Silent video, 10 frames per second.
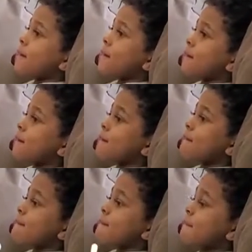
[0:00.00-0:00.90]

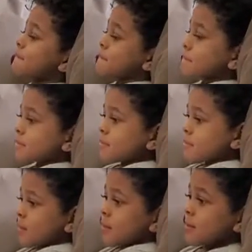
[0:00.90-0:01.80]

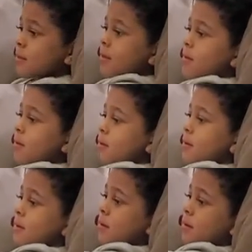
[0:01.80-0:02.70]

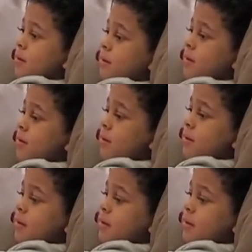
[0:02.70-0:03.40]
This person isn't speaking.